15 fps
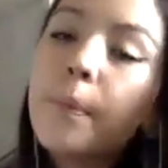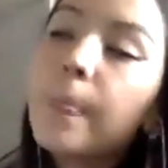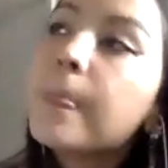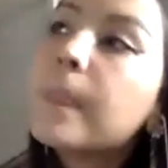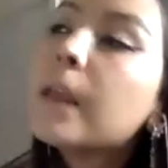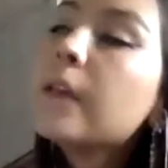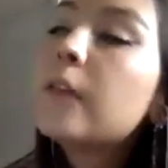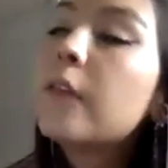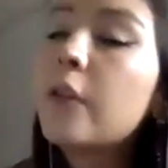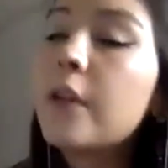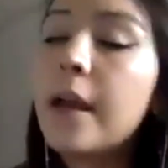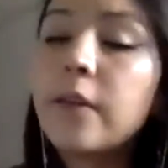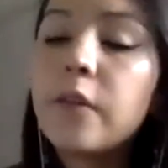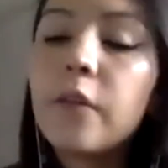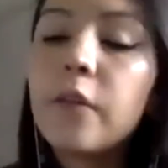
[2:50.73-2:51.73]
So yeah,
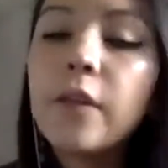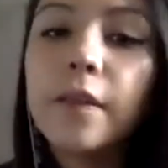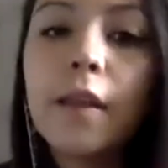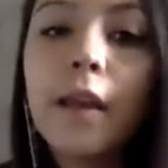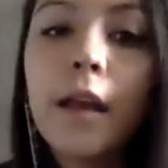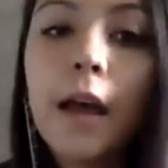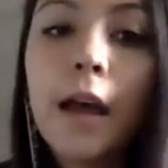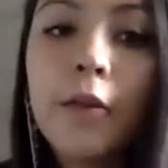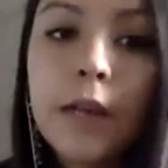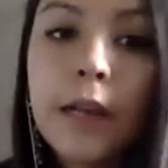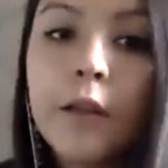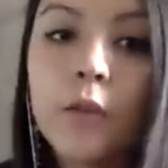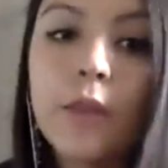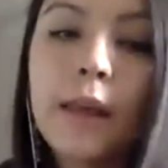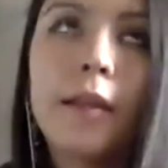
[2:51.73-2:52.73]
so that's a really good
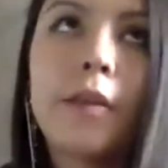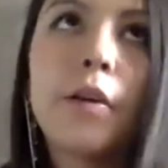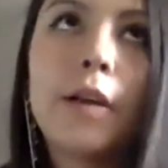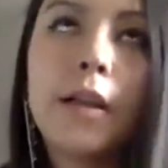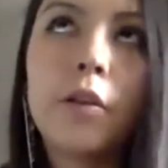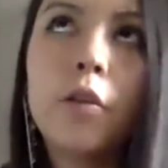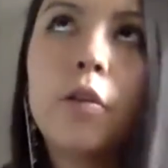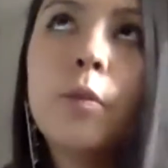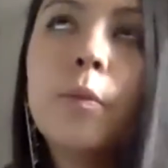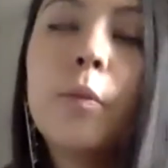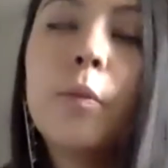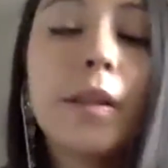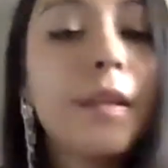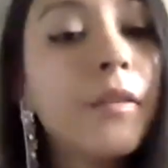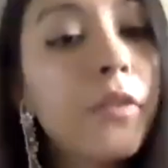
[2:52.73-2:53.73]
thing that you can do. But I
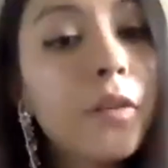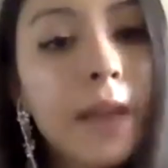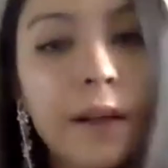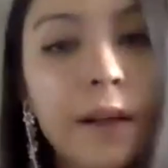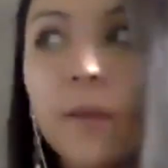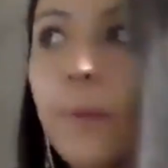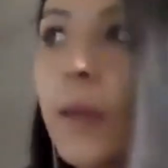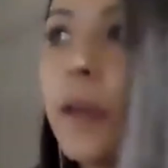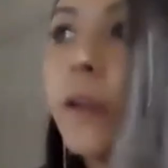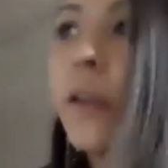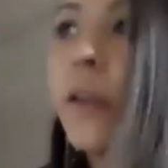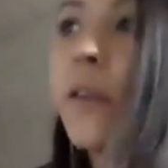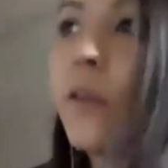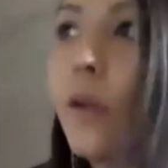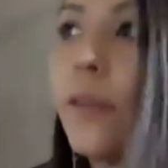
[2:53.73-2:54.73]
think for second speakers,
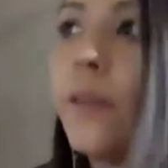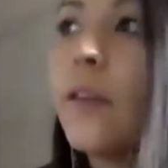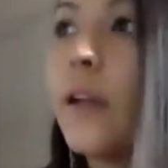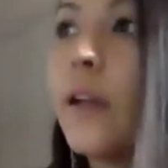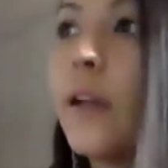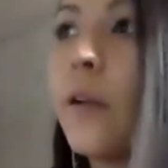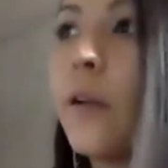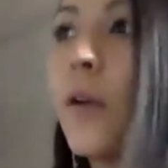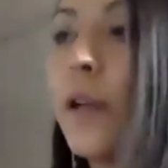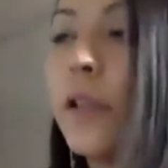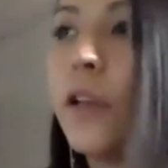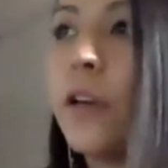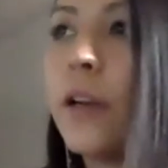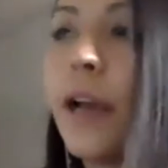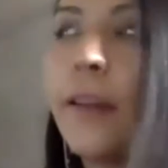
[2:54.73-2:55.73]
to answer that question,
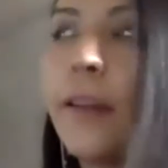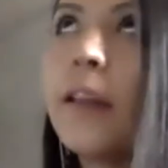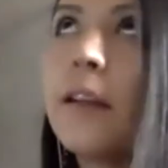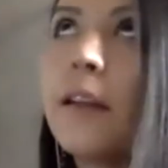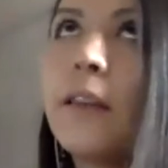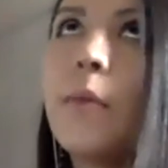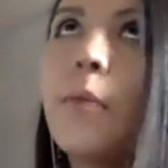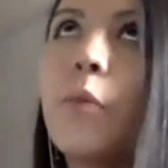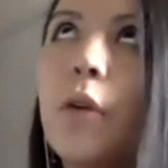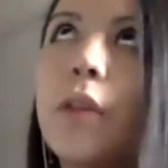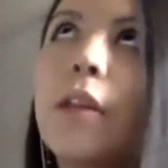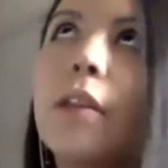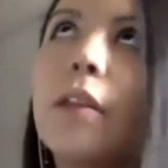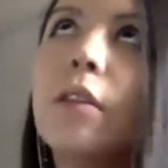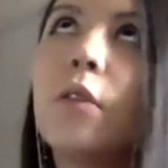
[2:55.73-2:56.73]
I think that it's
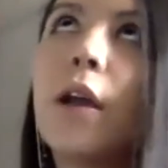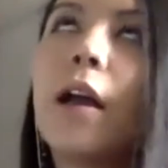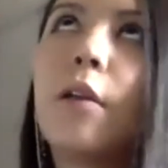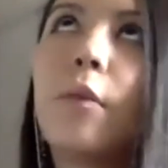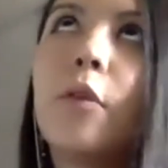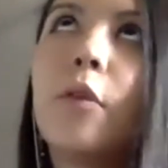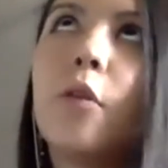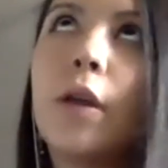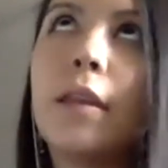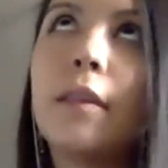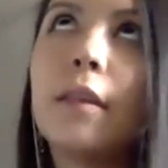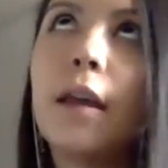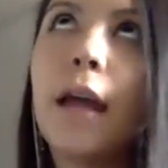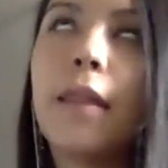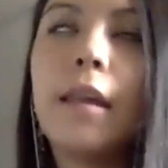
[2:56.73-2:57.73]
important to kind of do it
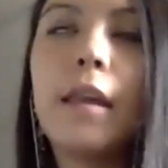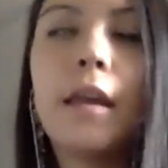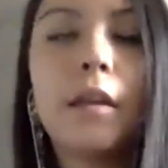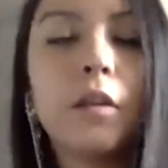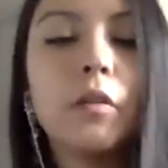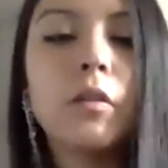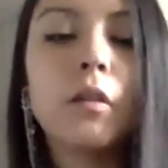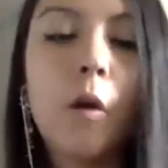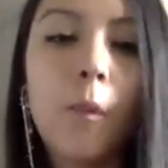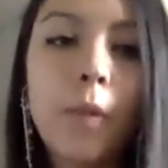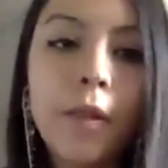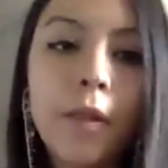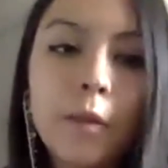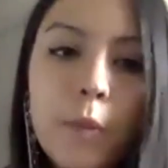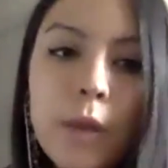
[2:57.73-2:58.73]
at the end of the
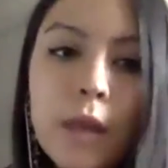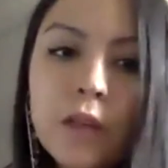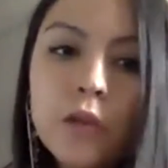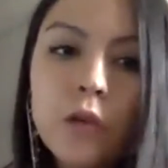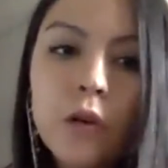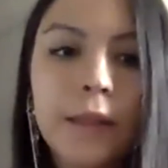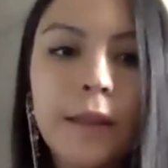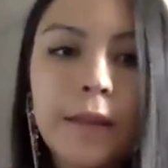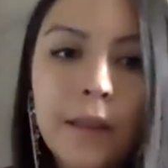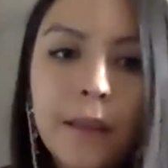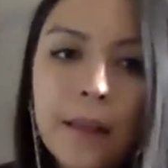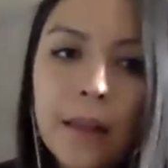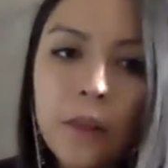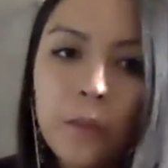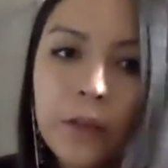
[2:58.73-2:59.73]
speech, or at least at the
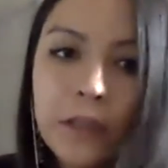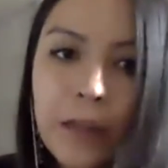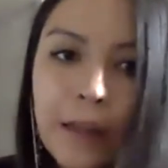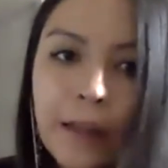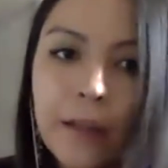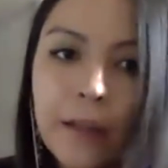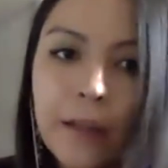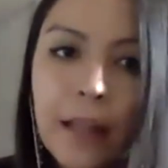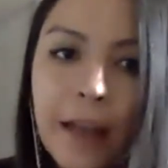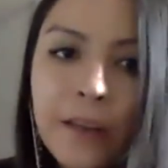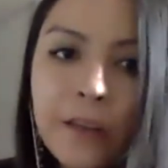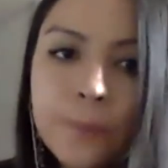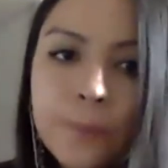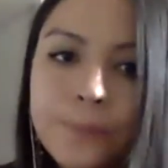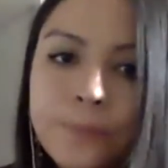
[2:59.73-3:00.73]
end of each like clash.
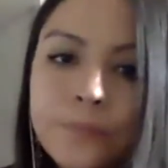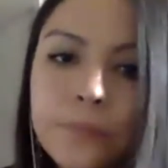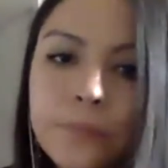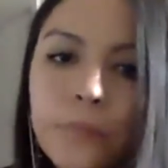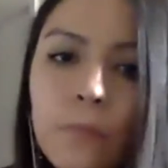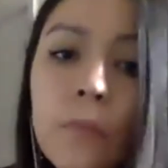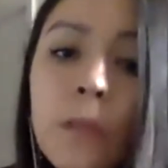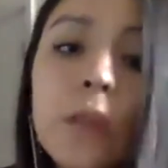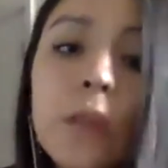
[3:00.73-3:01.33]
So if